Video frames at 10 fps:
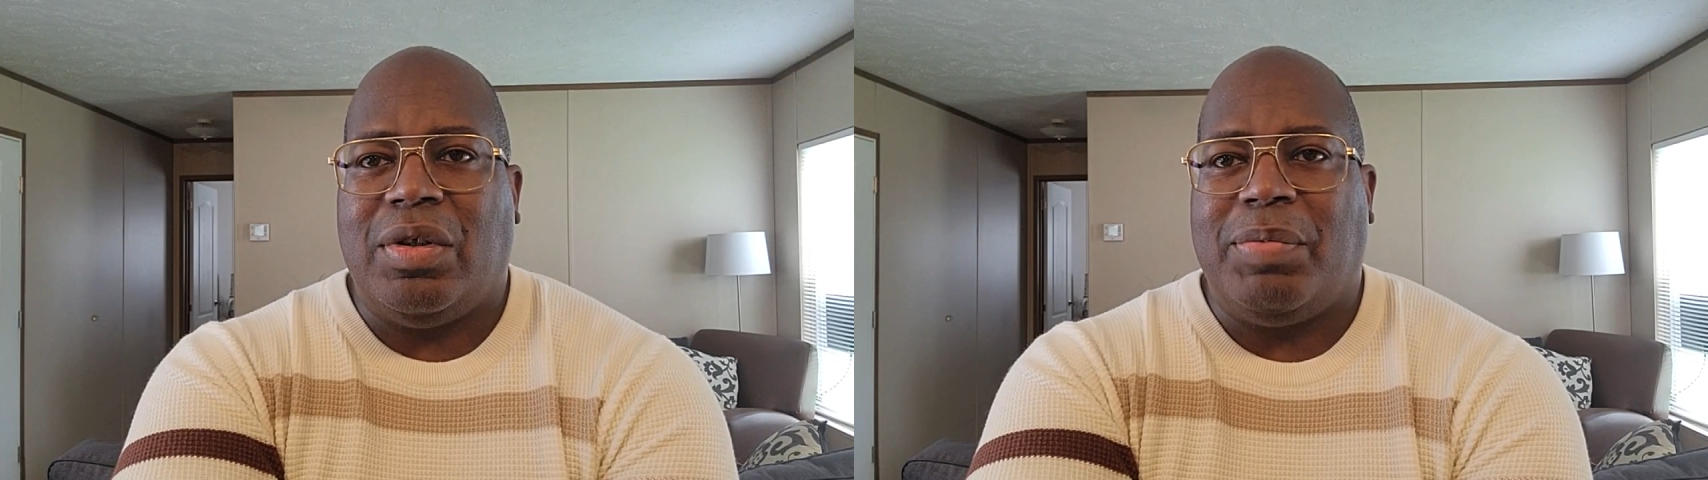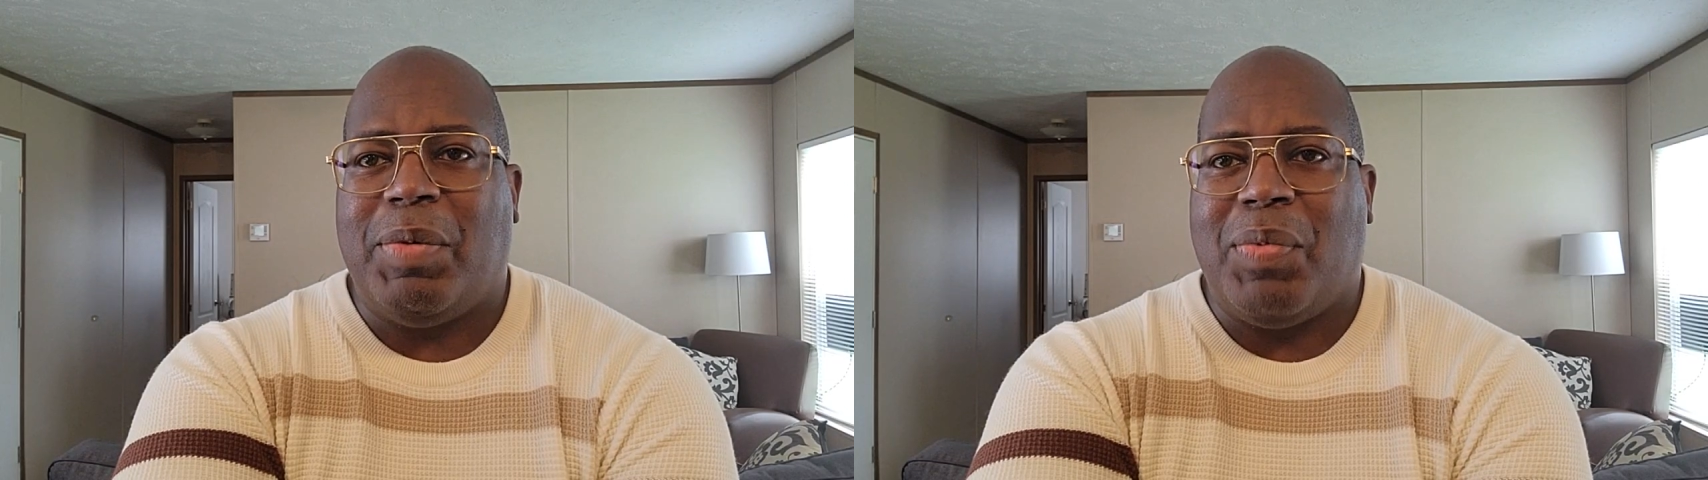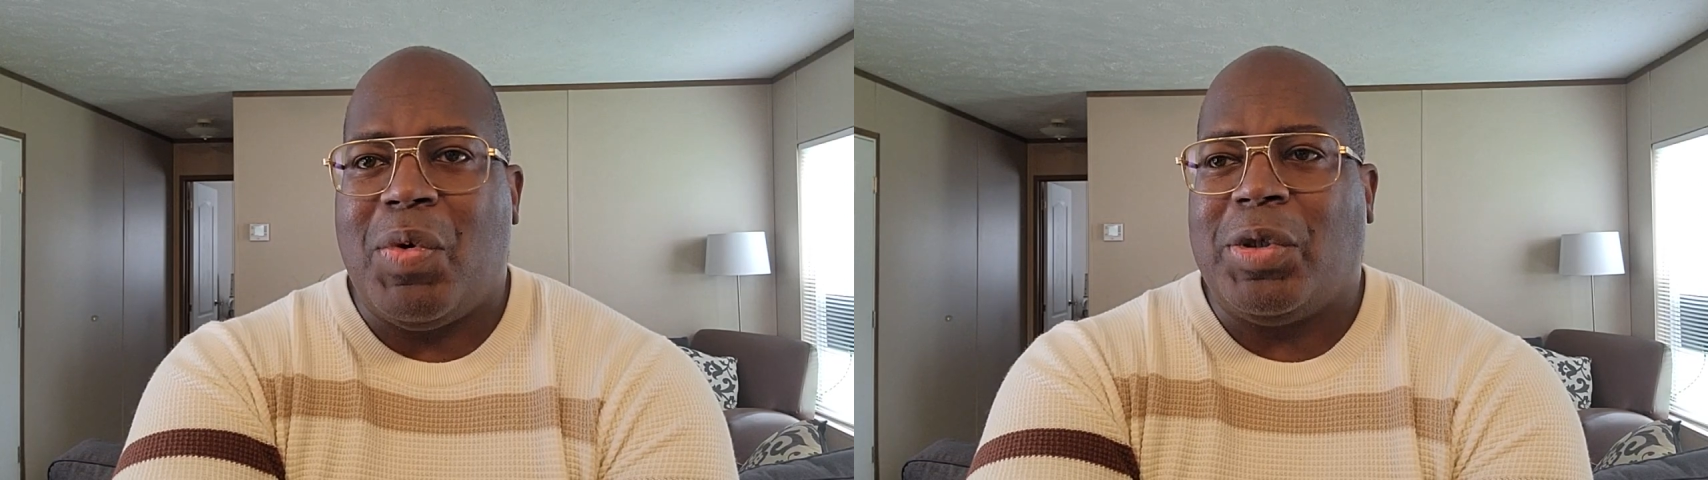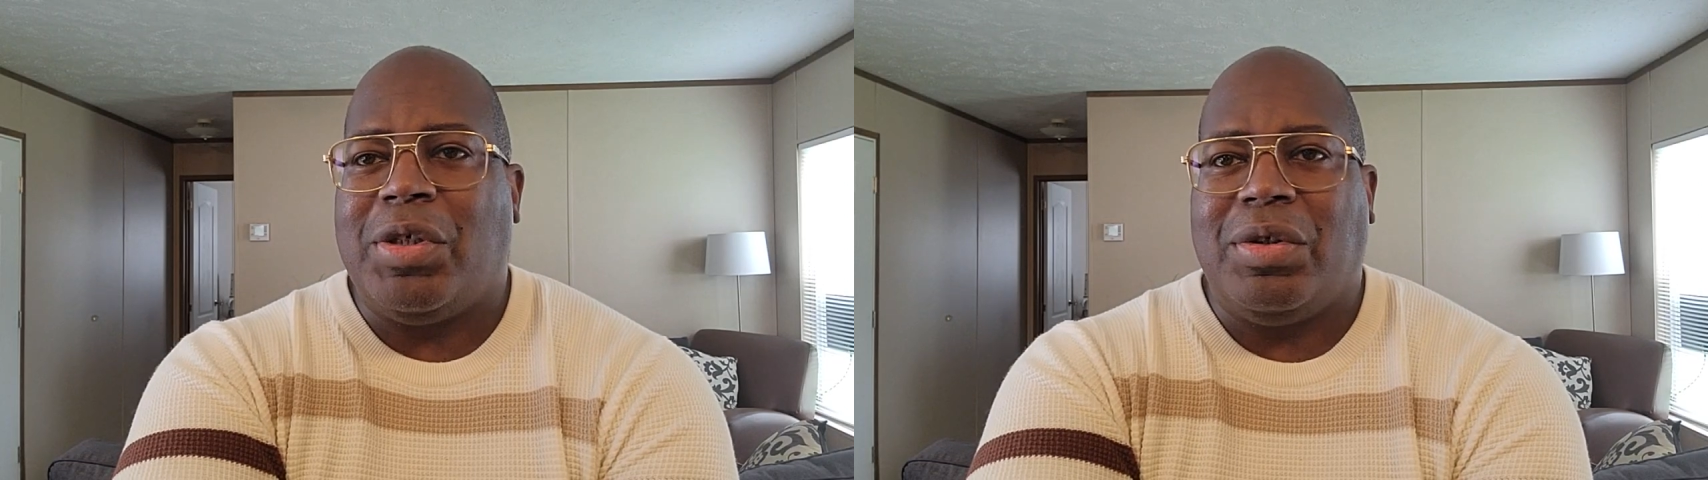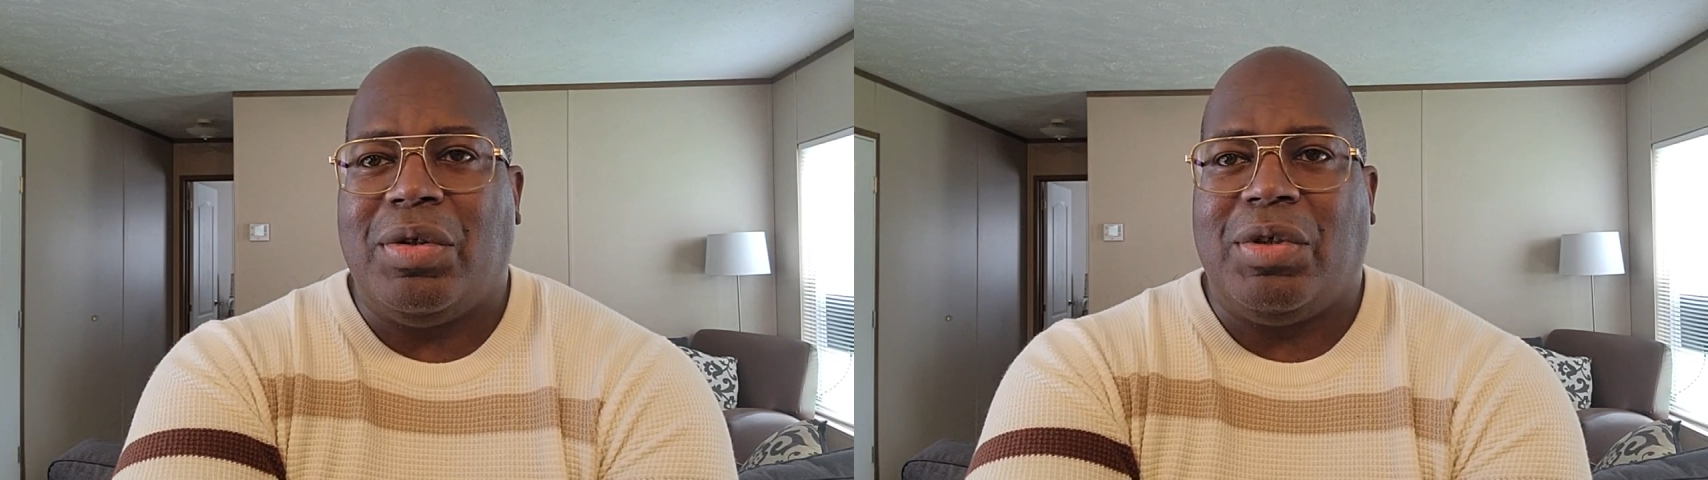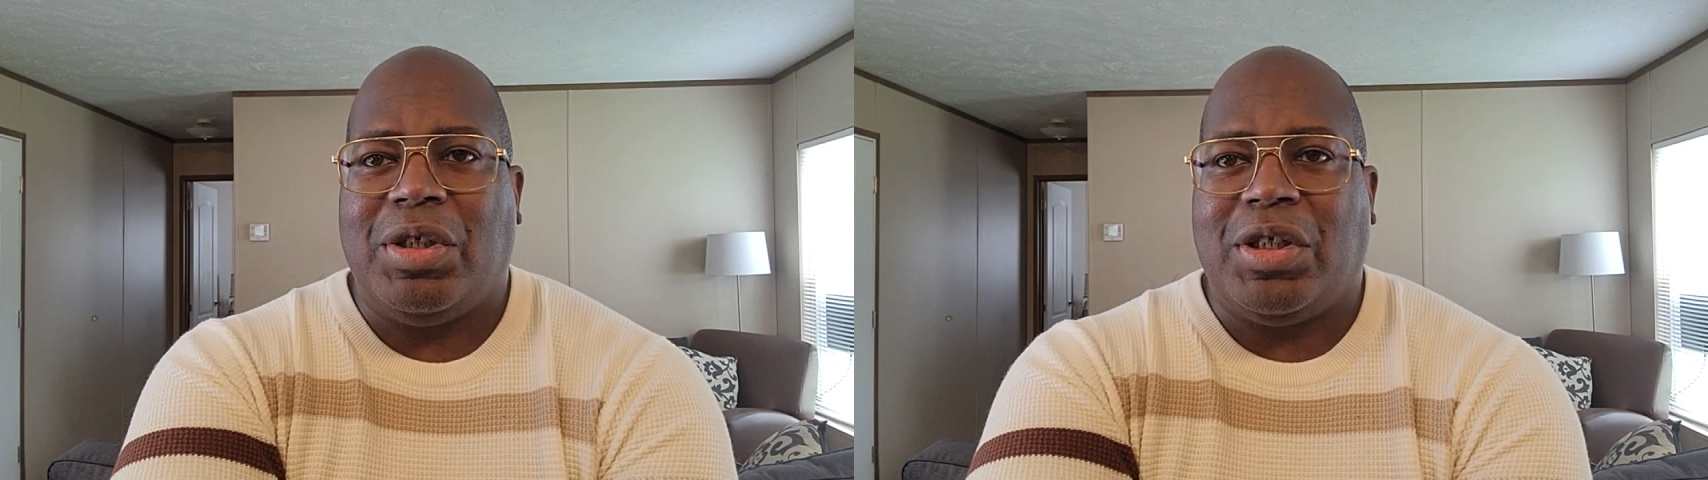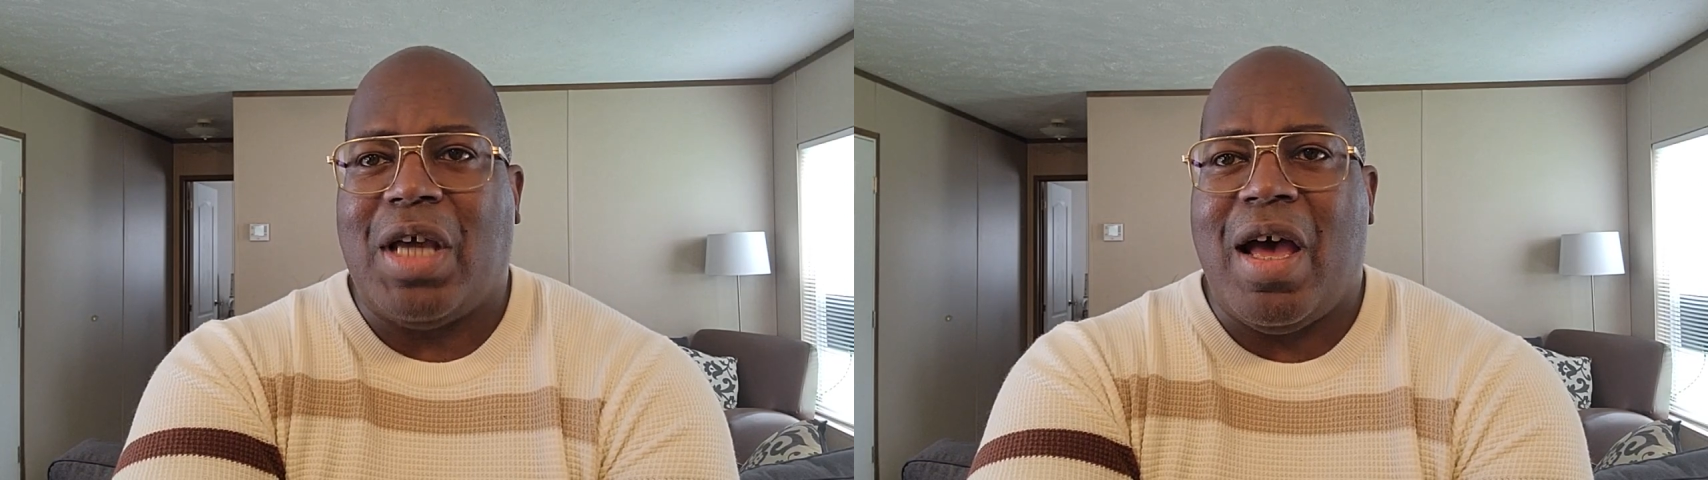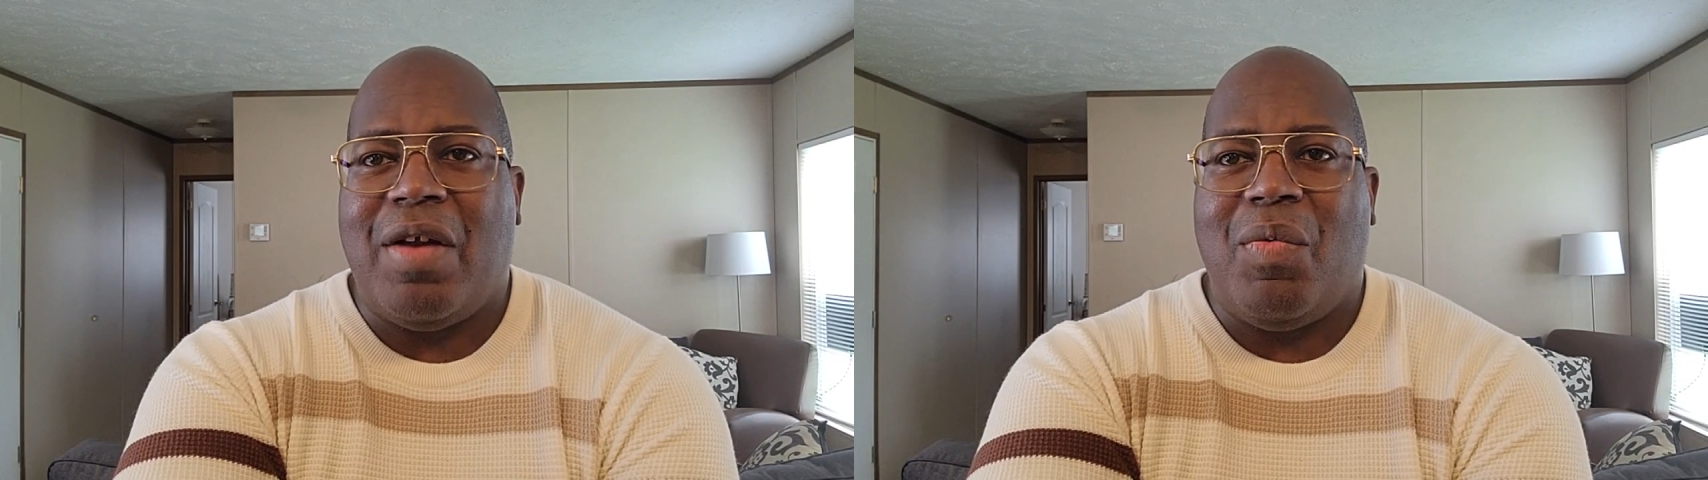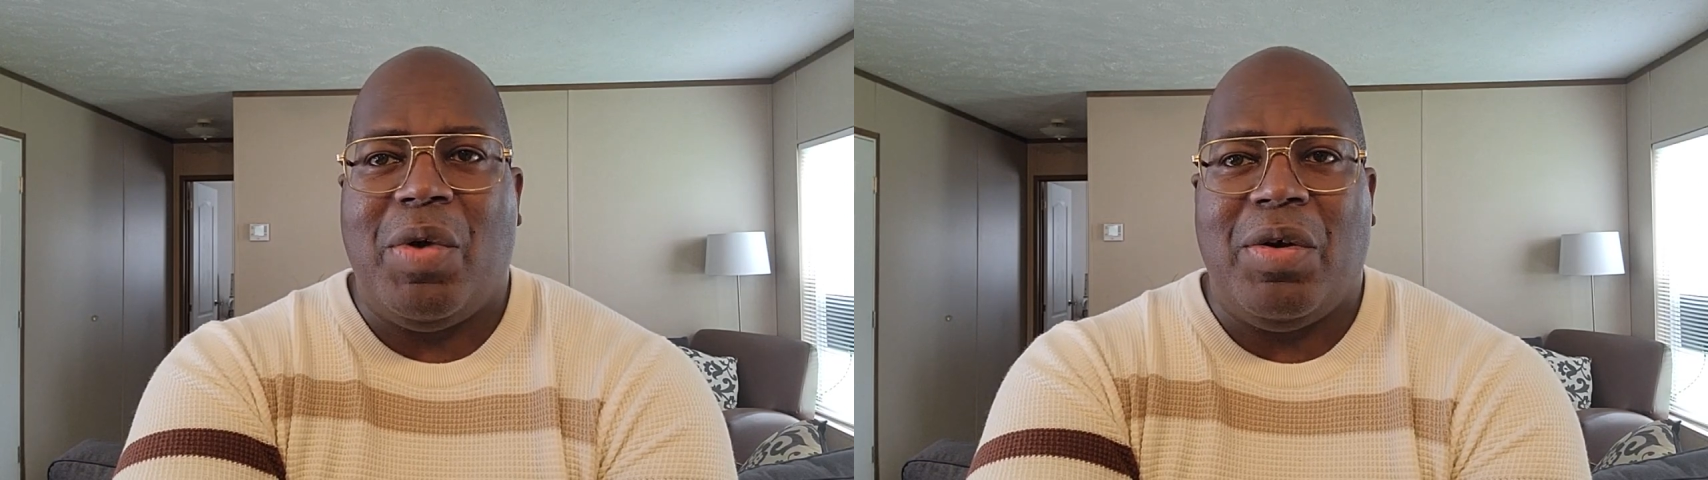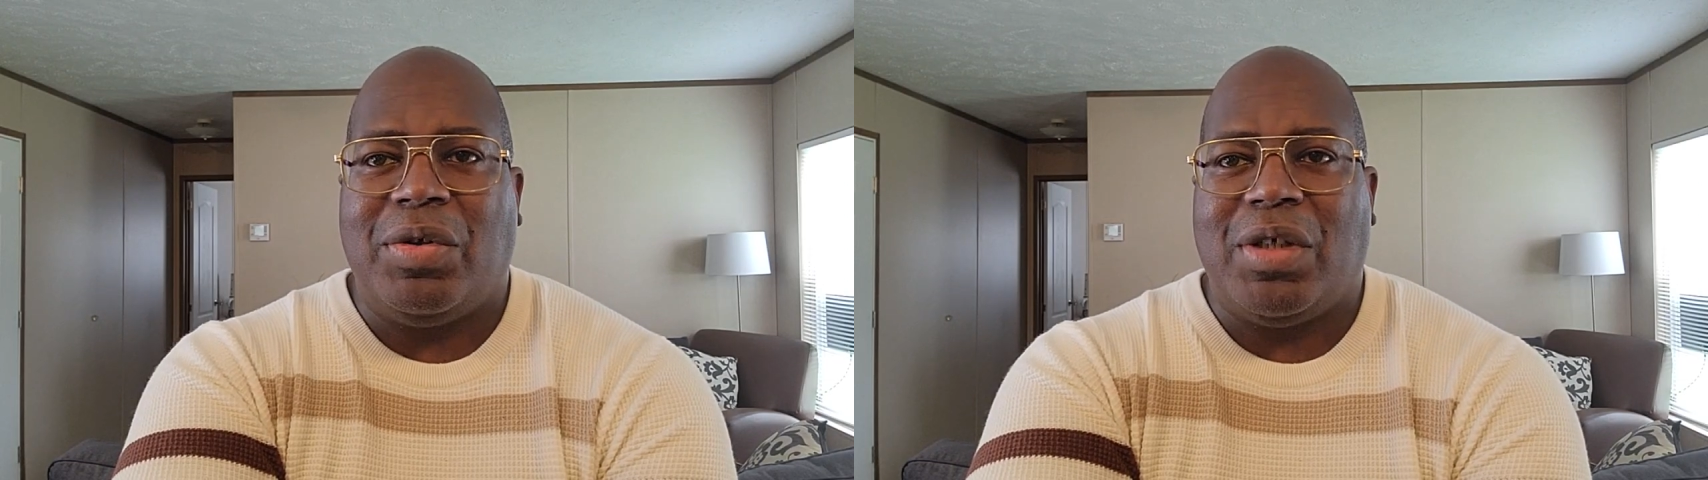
his proportions are just kind of weird.